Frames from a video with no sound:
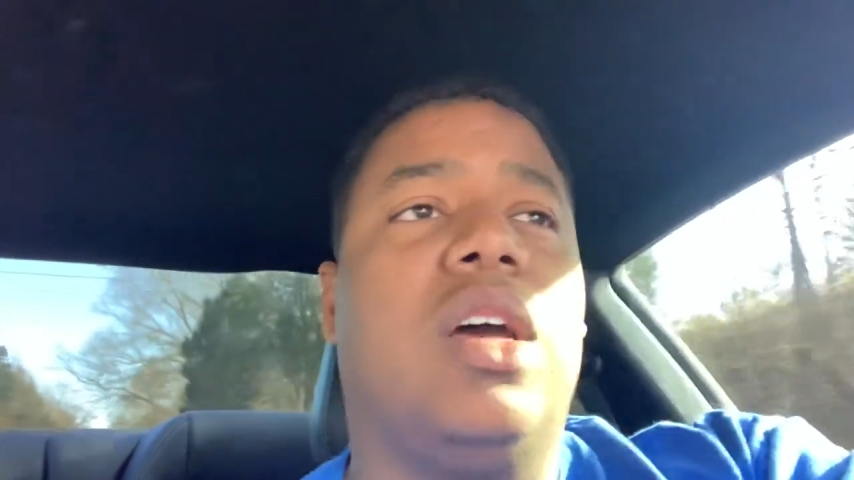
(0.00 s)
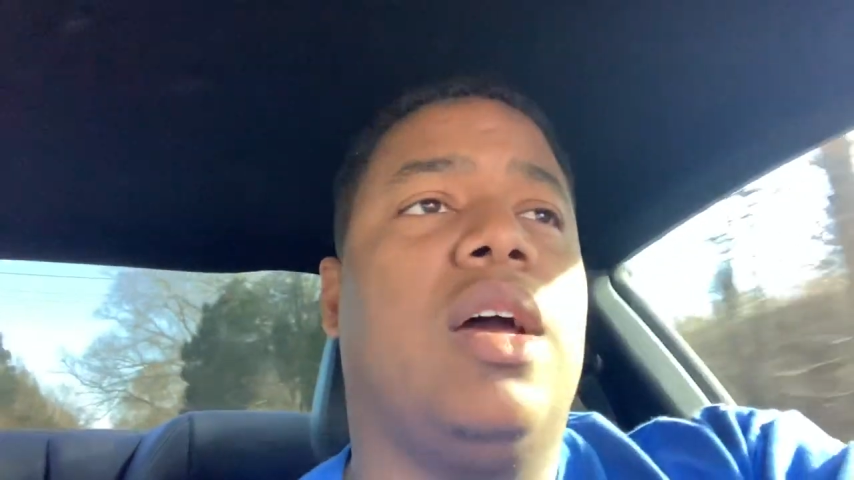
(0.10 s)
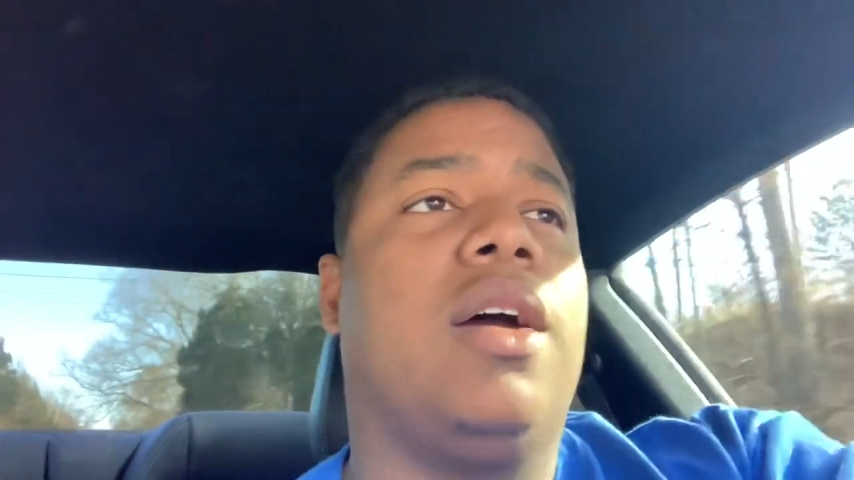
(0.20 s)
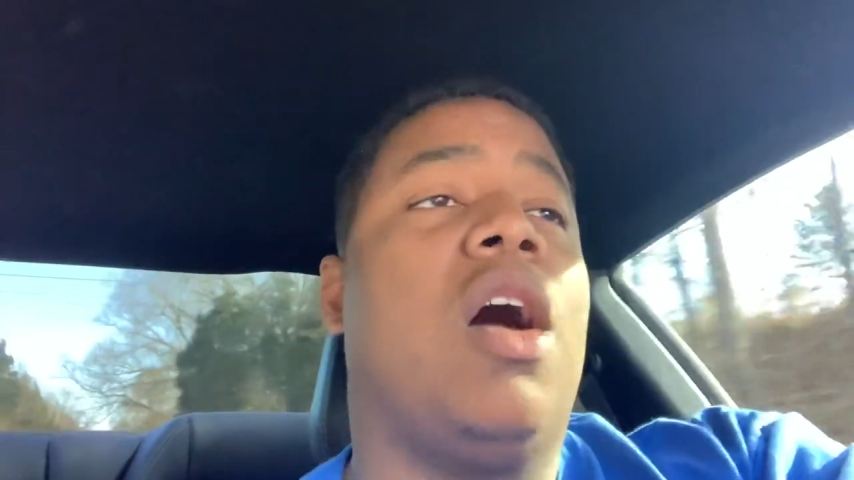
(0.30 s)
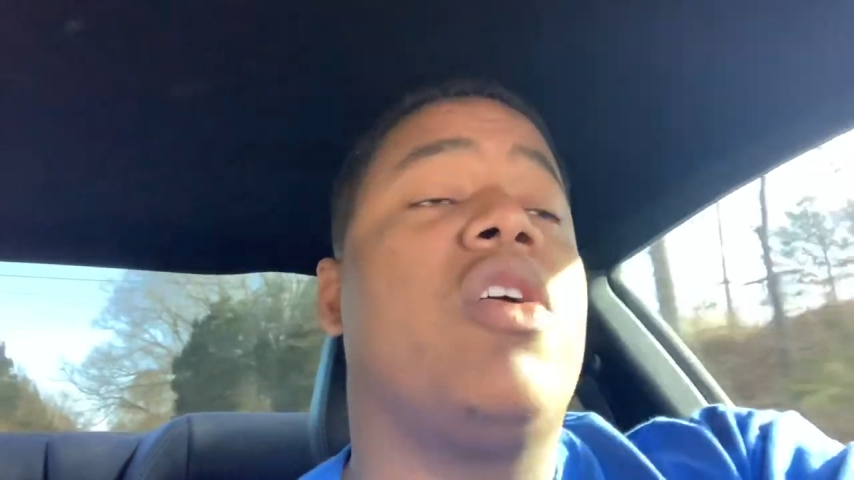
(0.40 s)

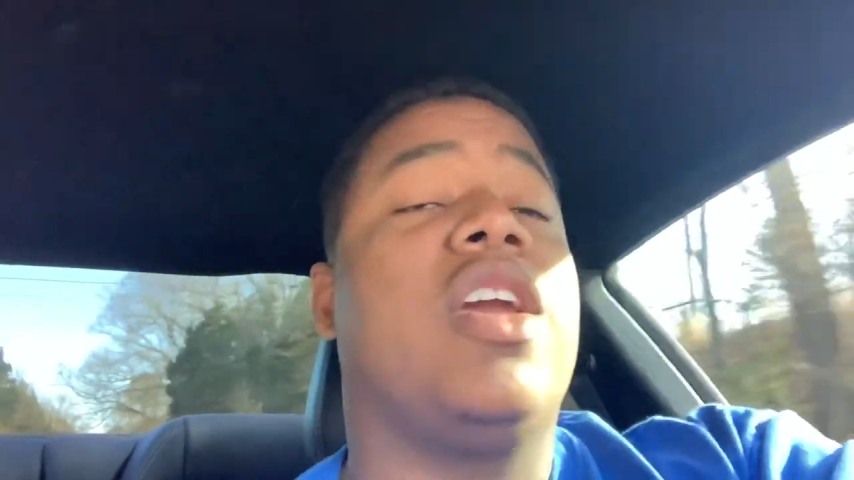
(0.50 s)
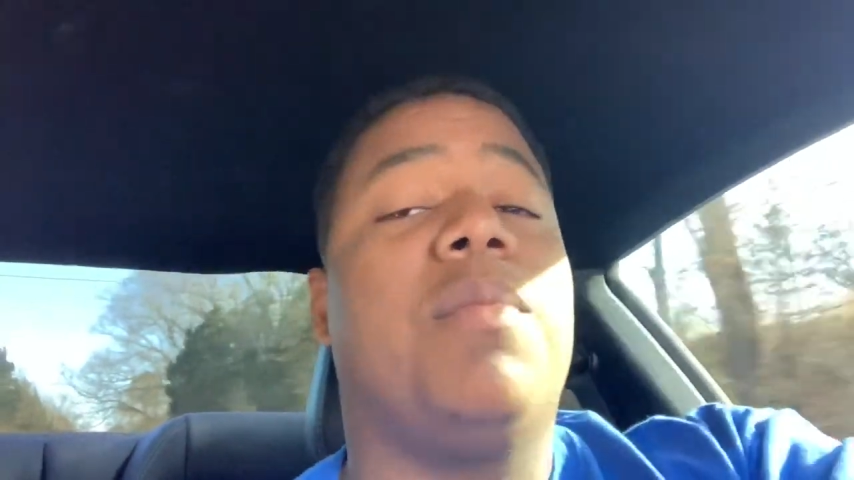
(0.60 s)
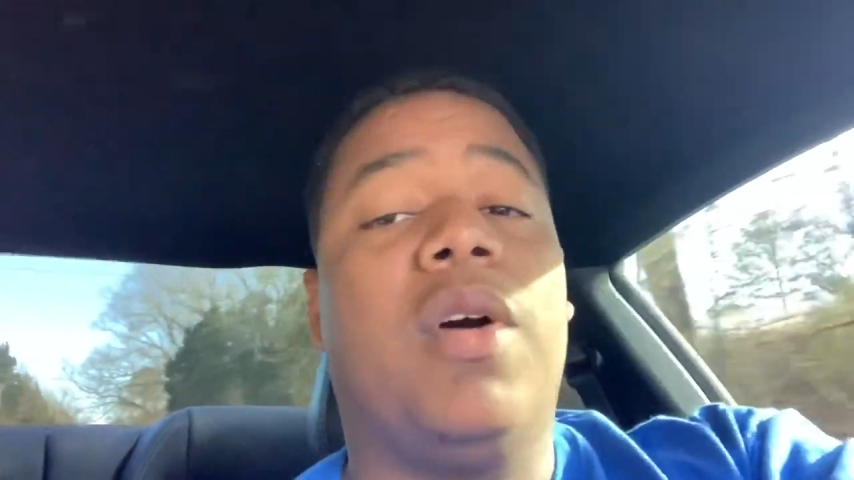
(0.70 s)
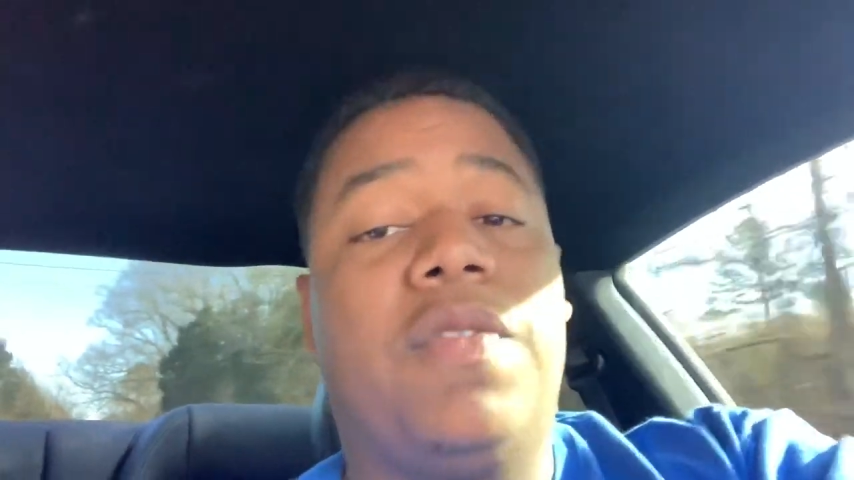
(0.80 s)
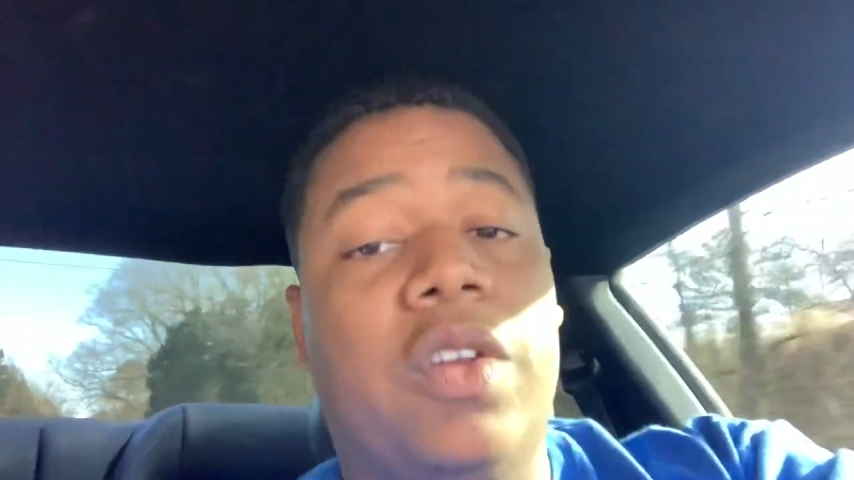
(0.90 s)
Uh, oh yeah,
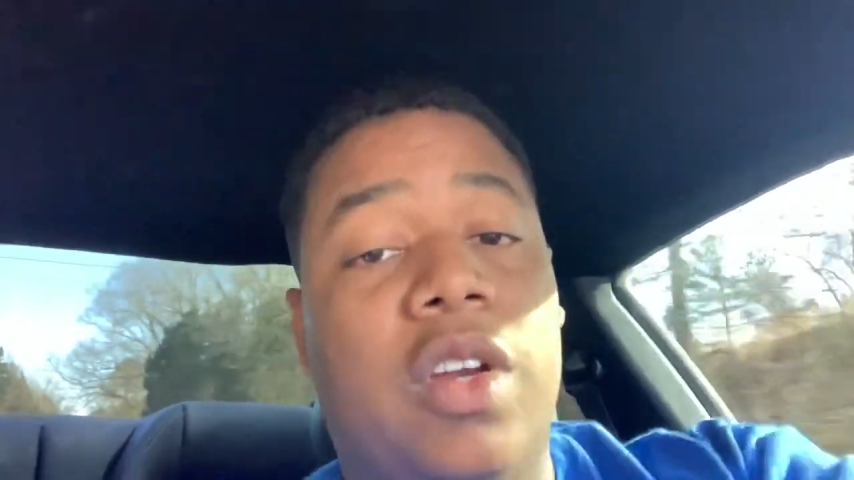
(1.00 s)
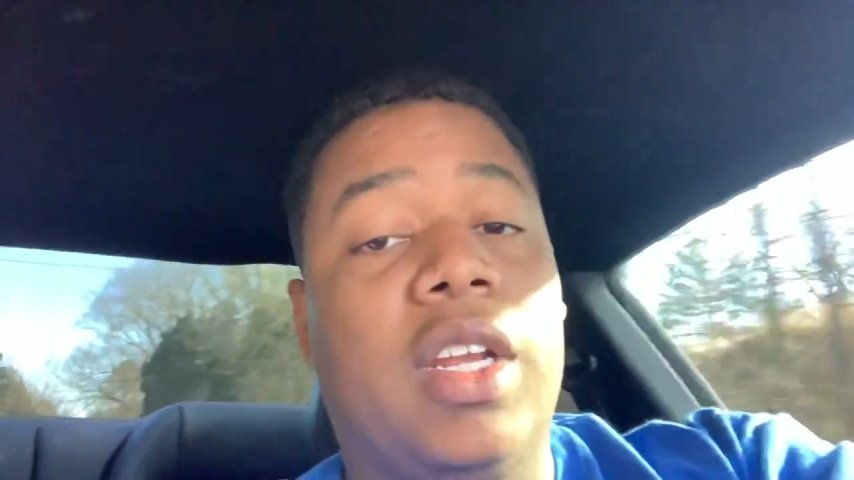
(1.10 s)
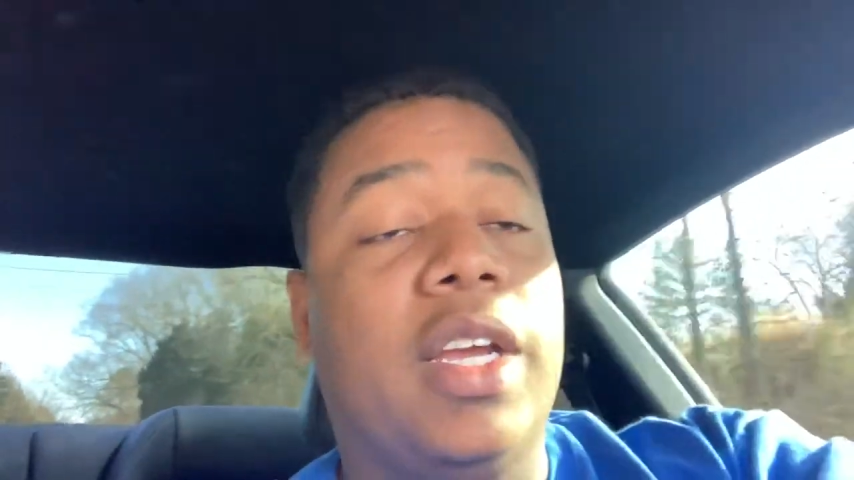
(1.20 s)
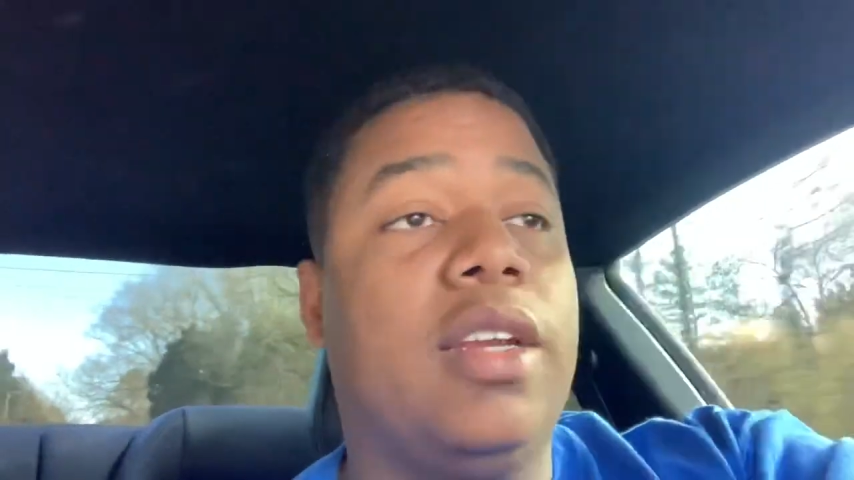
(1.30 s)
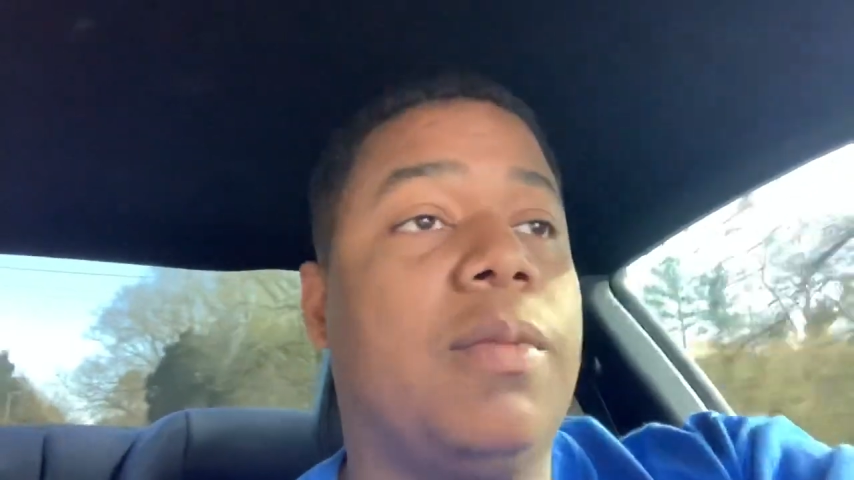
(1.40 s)
muffler delete.